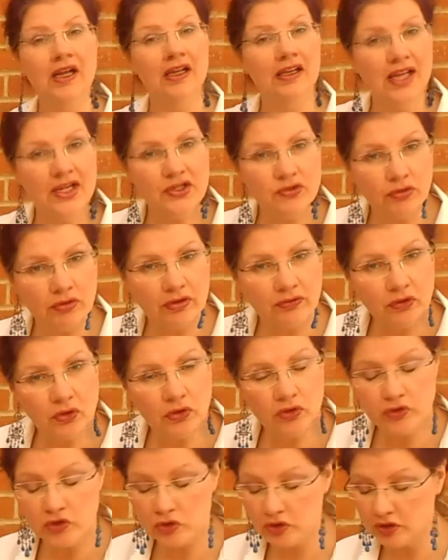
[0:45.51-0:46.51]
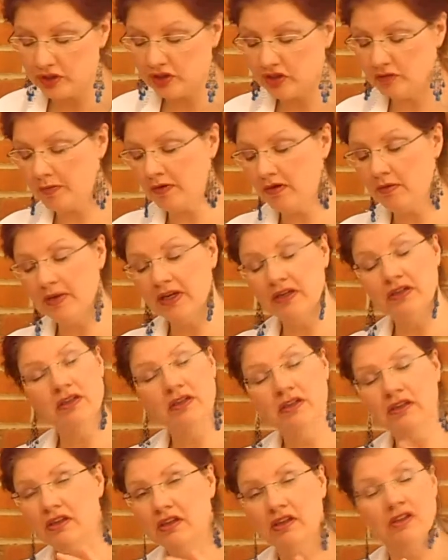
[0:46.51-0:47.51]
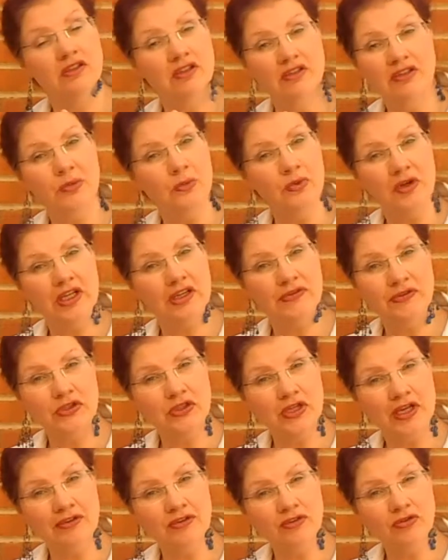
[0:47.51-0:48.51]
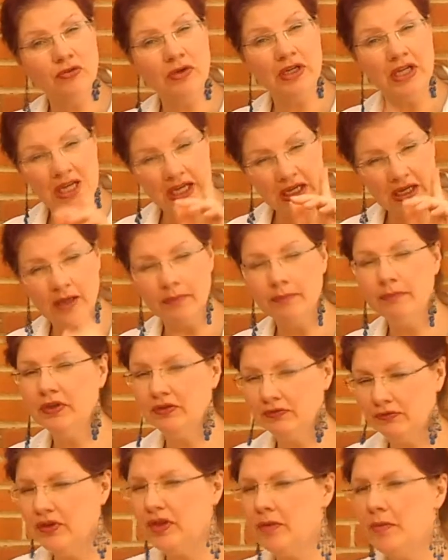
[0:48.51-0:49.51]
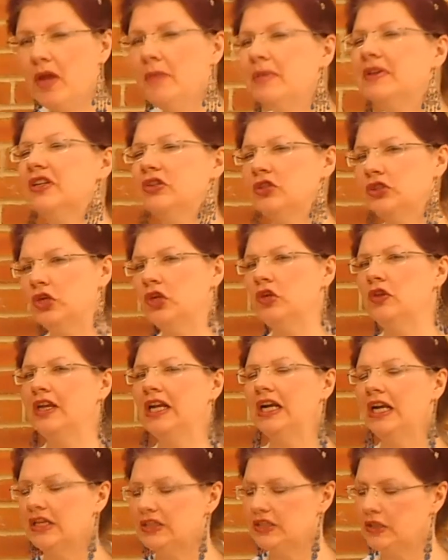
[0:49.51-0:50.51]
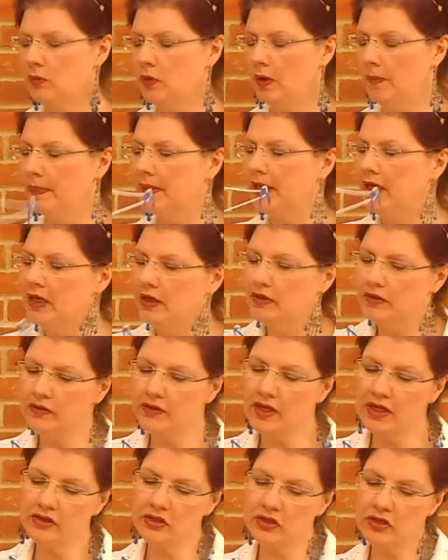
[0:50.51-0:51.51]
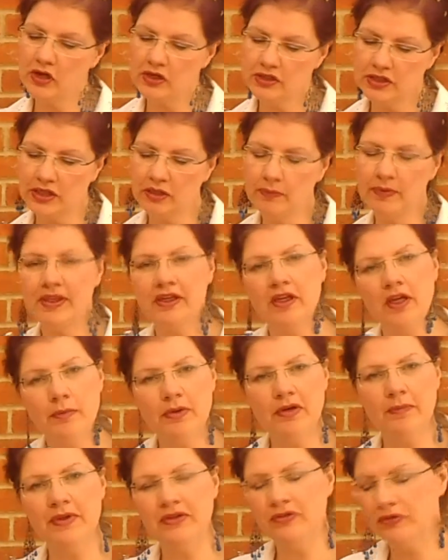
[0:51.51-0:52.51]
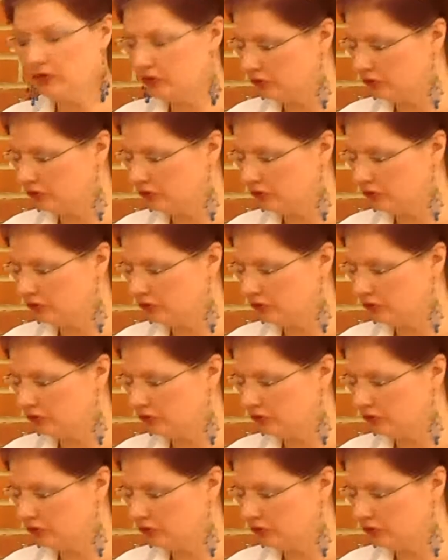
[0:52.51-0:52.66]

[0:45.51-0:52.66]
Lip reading: Later on, of course, you could experiment. Does it work if you tie the string here? But for the moment, I'll show you the classic one. So there's your coat hanger with a couple of bits